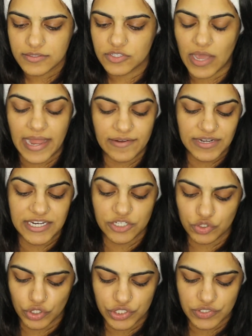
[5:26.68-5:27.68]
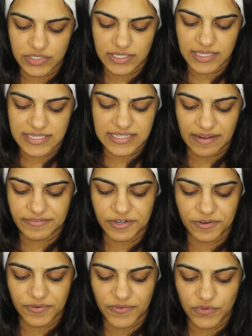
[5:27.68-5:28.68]
So I really enjoyed using this. I've
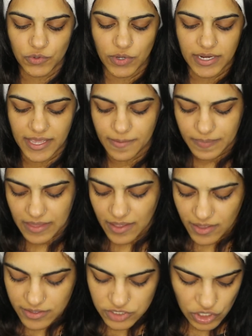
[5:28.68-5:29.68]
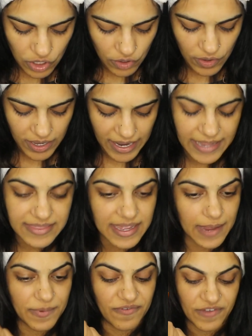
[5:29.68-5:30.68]
done a review on it. So I think
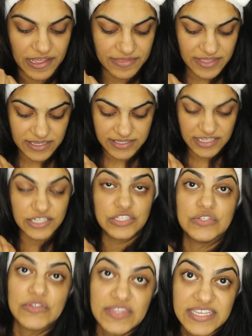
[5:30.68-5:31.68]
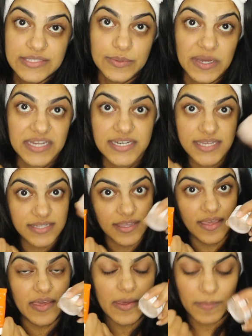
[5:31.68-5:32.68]
I preferred this to this one.
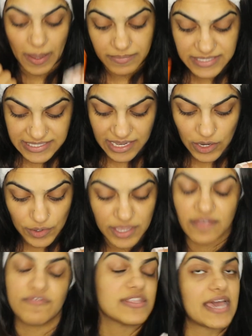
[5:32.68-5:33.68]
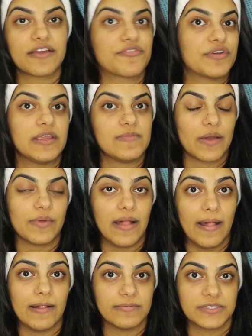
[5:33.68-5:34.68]
I'm still looking for that cream that will
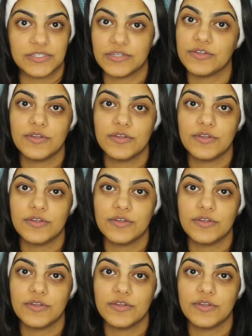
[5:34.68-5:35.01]
help to